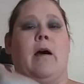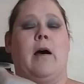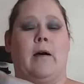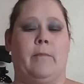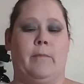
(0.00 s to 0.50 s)

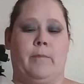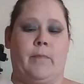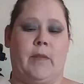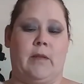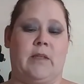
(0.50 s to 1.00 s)
Um,
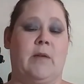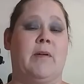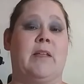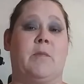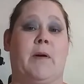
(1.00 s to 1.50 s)

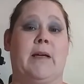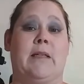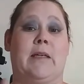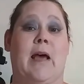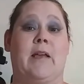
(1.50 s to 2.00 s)
Cinnamon
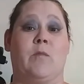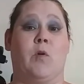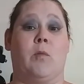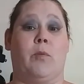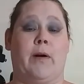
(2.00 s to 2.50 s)
spice has
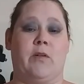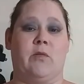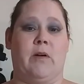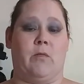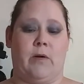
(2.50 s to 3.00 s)
more brown to it,